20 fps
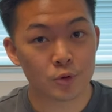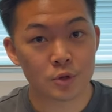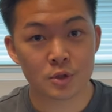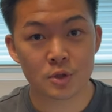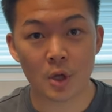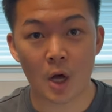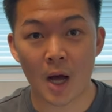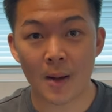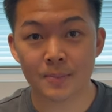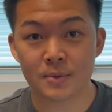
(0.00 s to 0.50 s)

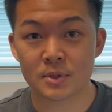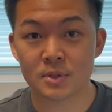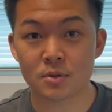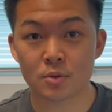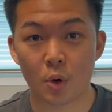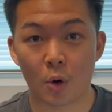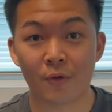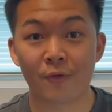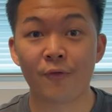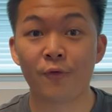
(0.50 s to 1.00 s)
stops
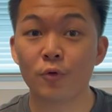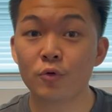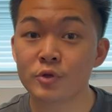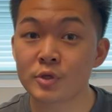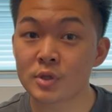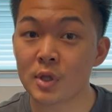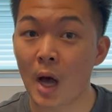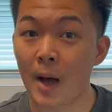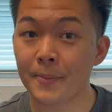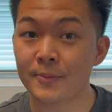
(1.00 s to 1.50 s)
or full
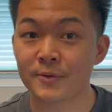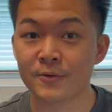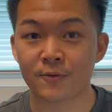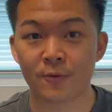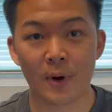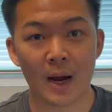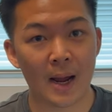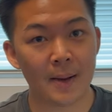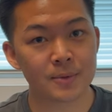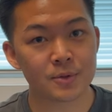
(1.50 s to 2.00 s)
stops for
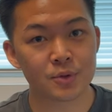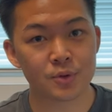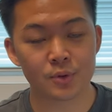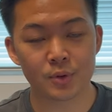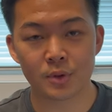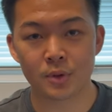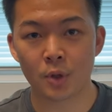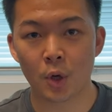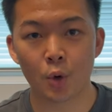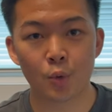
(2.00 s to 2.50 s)

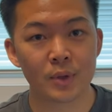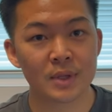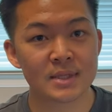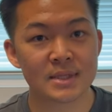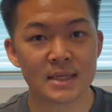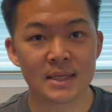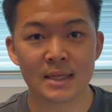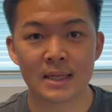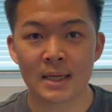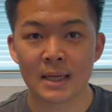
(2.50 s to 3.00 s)
absolutely no
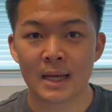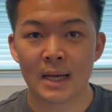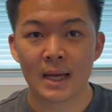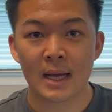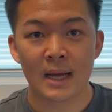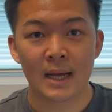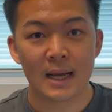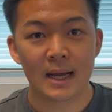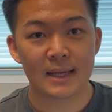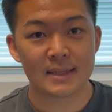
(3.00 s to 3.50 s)
reason.
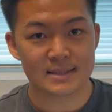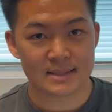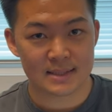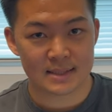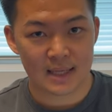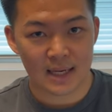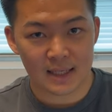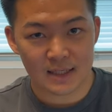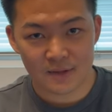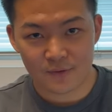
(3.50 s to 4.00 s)
It's
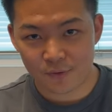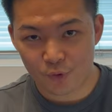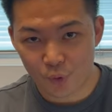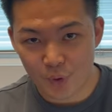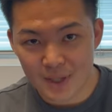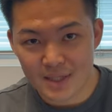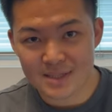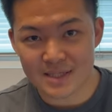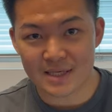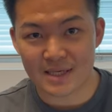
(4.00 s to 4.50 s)
kind of
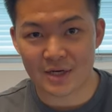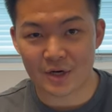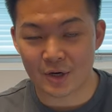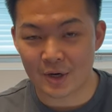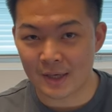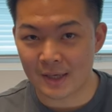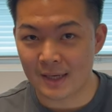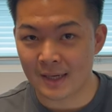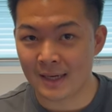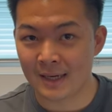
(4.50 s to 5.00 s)
crazy here
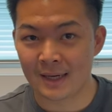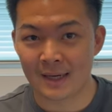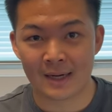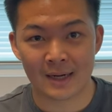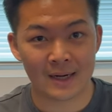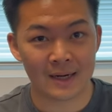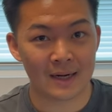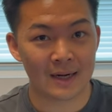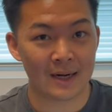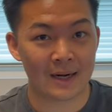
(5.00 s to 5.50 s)
and
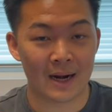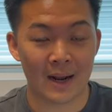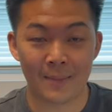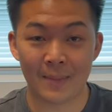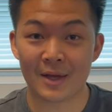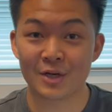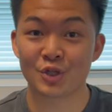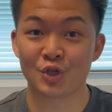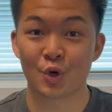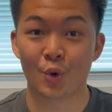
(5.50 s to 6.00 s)
I'm
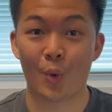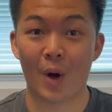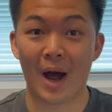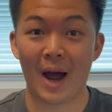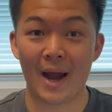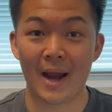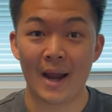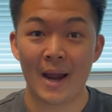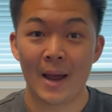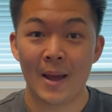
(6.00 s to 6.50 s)
not sure
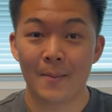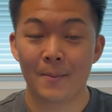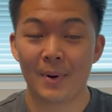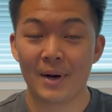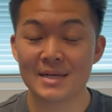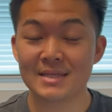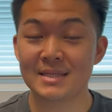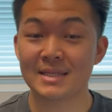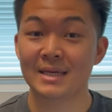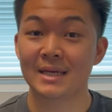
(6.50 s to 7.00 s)
why.
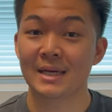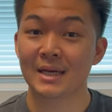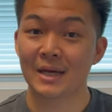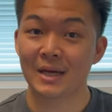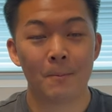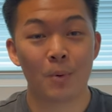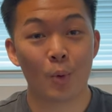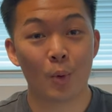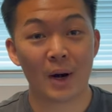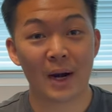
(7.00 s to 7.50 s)
But
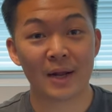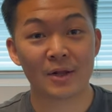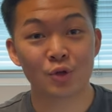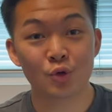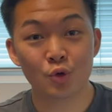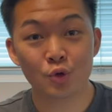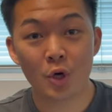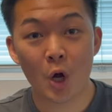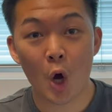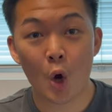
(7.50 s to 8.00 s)
what I
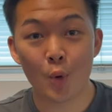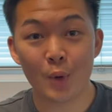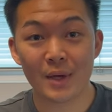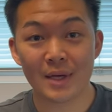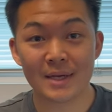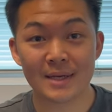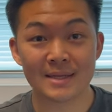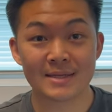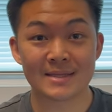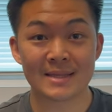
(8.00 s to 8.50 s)
do know
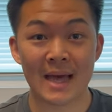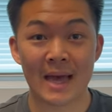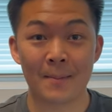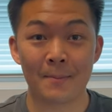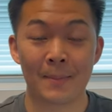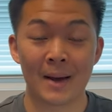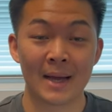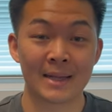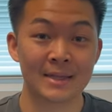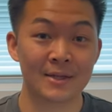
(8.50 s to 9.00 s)
is that
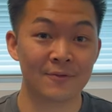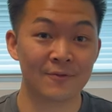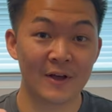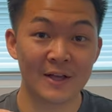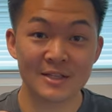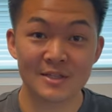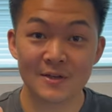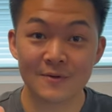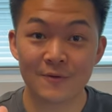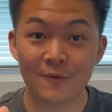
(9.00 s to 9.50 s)
my
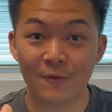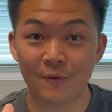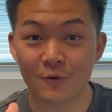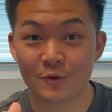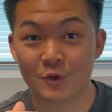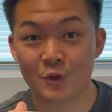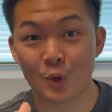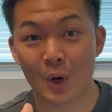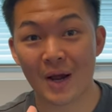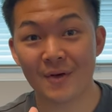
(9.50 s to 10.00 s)
defensive
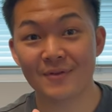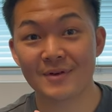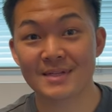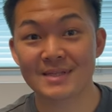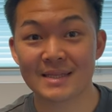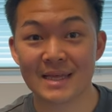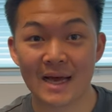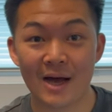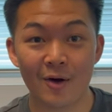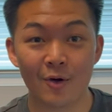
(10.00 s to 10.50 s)
driving
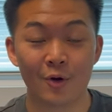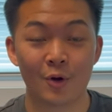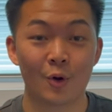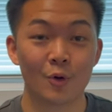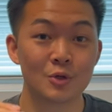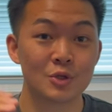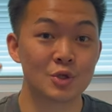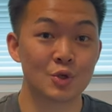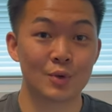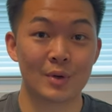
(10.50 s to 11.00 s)
style
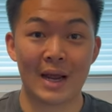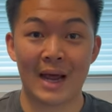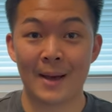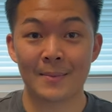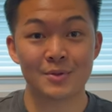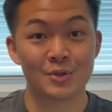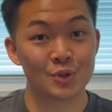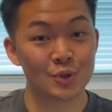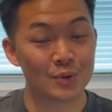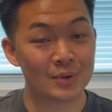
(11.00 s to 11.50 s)
goes to an
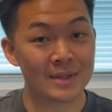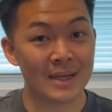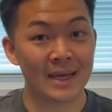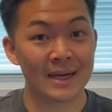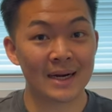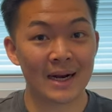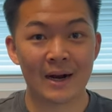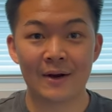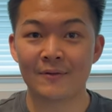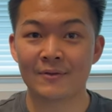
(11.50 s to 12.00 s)
absolute 10
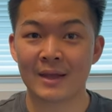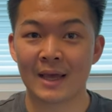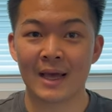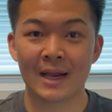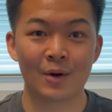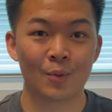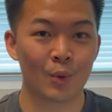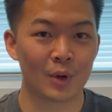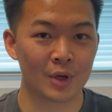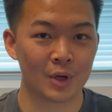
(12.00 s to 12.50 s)
out of
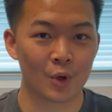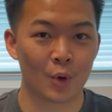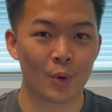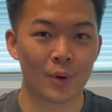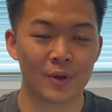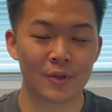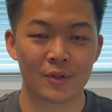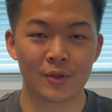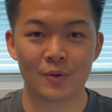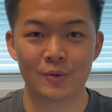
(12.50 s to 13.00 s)
10 when
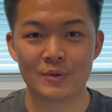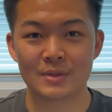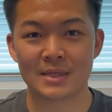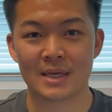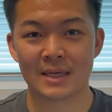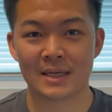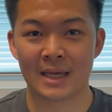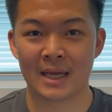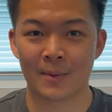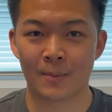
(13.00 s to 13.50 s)
going through
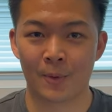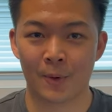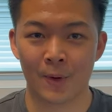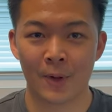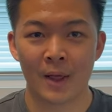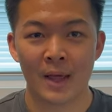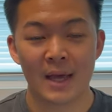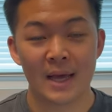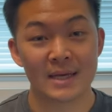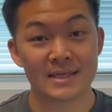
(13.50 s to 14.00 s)
San Gabriel,
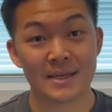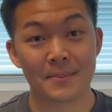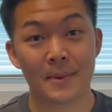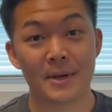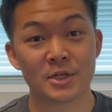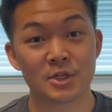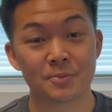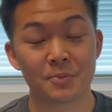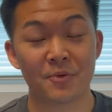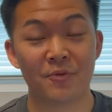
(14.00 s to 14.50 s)
as I
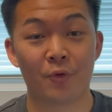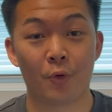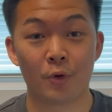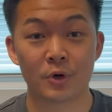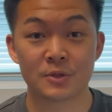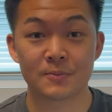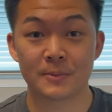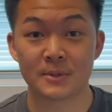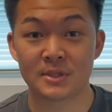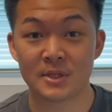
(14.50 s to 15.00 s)
mentioned before,
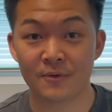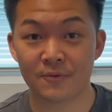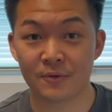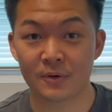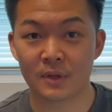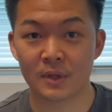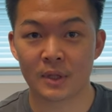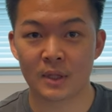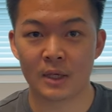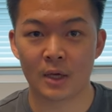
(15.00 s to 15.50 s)

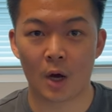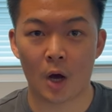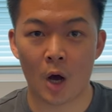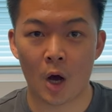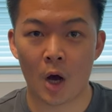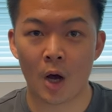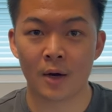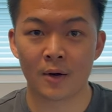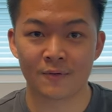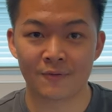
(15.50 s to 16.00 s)
specifically
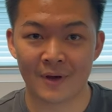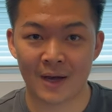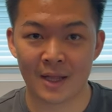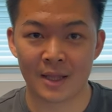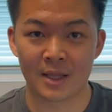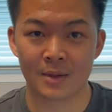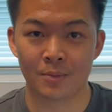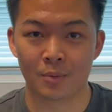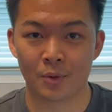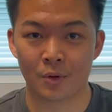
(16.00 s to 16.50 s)
on
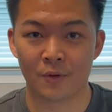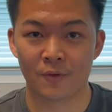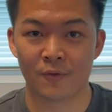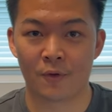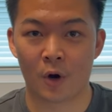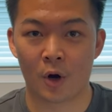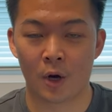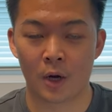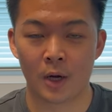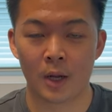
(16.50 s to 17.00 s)
Valley
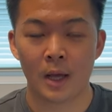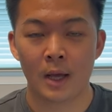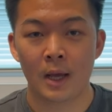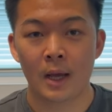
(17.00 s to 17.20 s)
Boulevard.